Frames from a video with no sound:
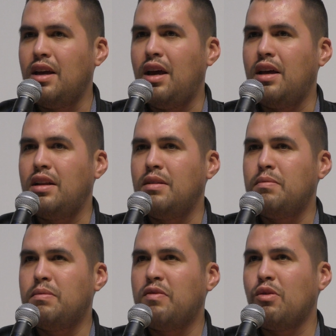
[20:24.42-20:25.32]
And
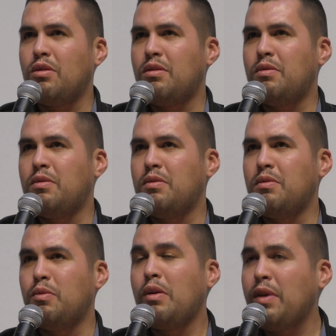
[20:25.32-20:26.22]
before,
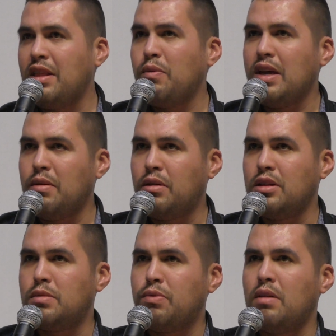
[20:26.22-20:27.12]
one way that we
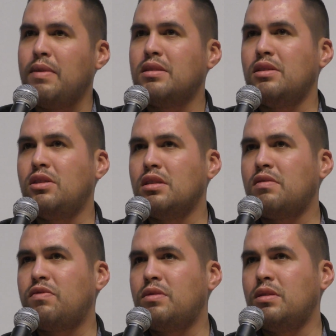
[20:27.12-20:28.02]
could spread
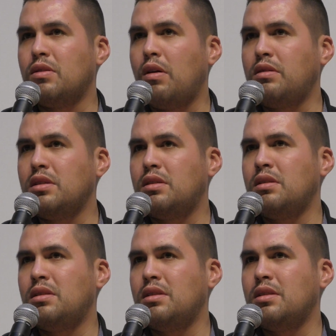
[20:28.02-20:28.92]
messages to long
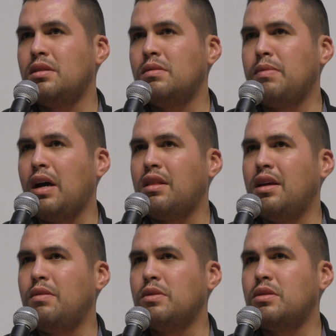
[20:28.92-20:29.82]
distances back
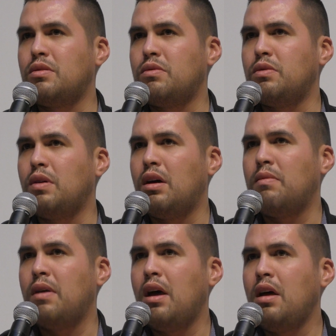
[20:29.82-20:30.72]
then was through
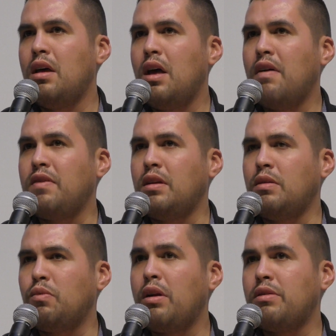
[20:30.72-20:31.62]

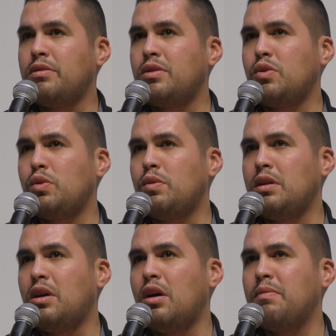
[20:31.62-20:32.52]
having runners who
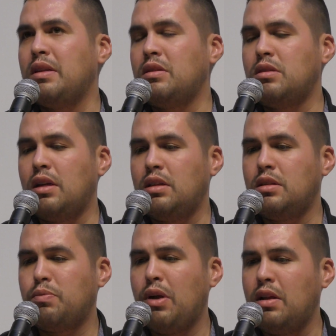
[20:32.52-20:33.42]
would come and
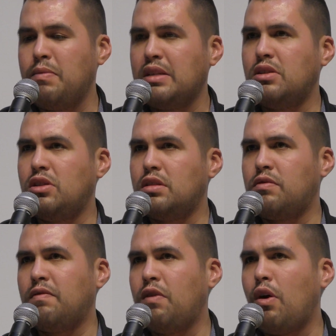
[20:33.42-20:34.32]
spread messages
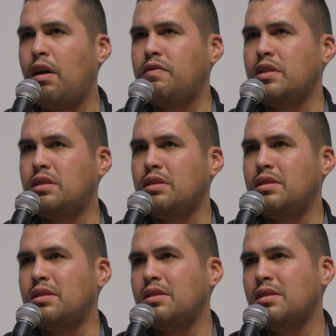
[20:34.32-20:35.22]
from far off
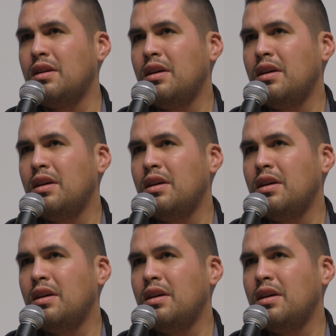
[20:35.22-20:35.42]
distances.